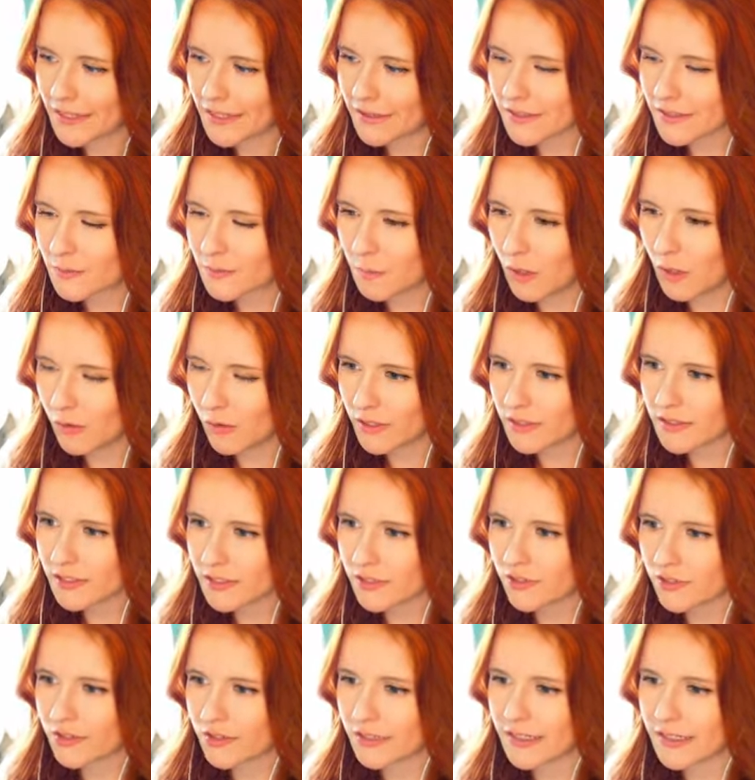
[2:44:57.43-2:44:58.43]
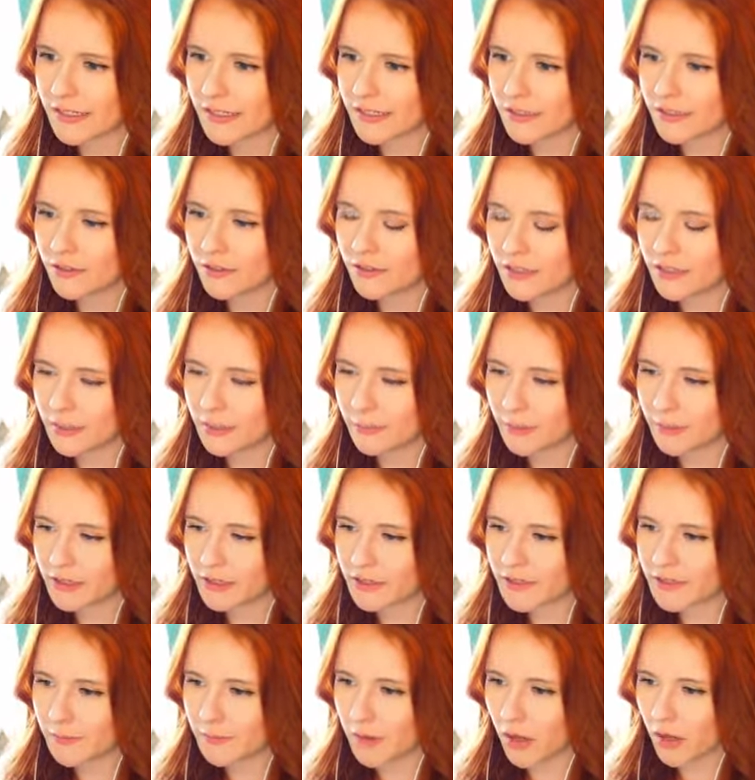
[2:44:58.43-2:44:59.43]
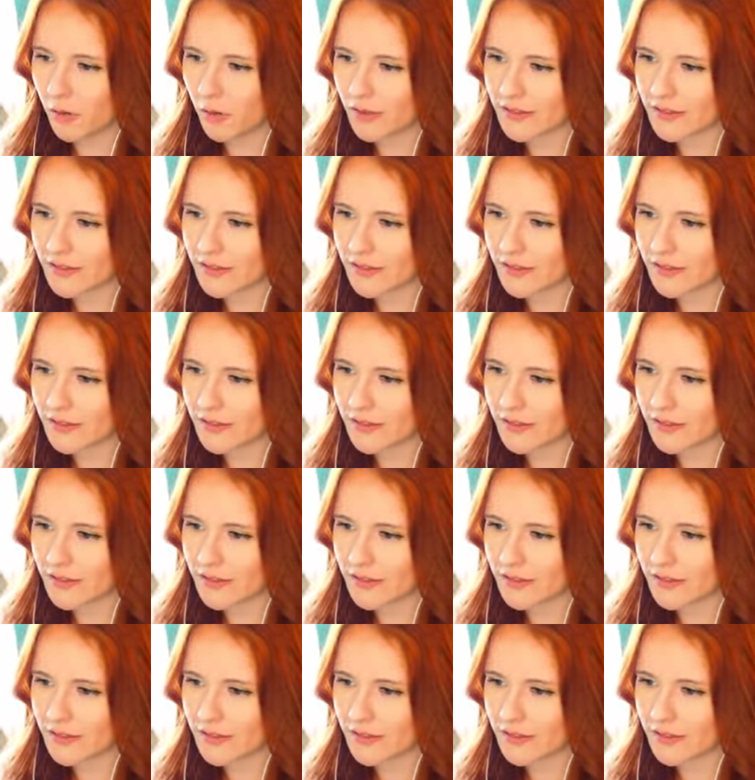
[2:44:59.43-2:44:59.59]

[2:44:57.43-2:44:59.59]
small one too, because I do need to put a small one